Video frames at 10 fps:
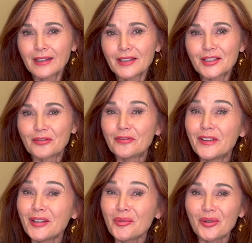to
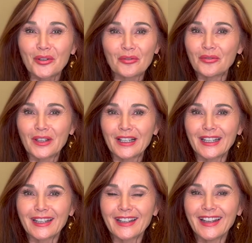feel what you're
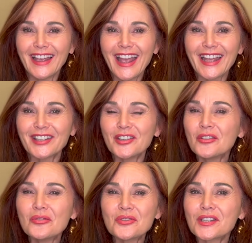feeling, and
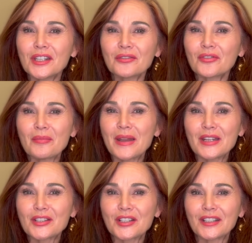use the
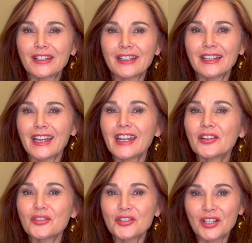information and
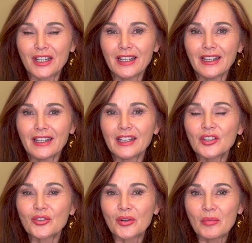energy in
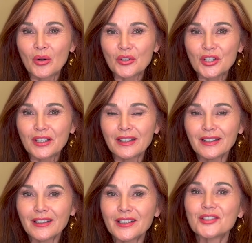your emotion
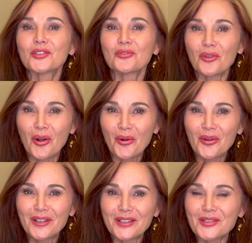to grow
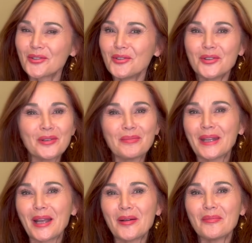so you can
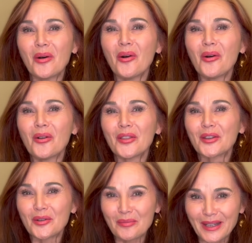become all that
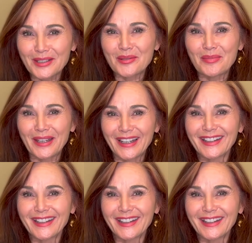you're meant to be.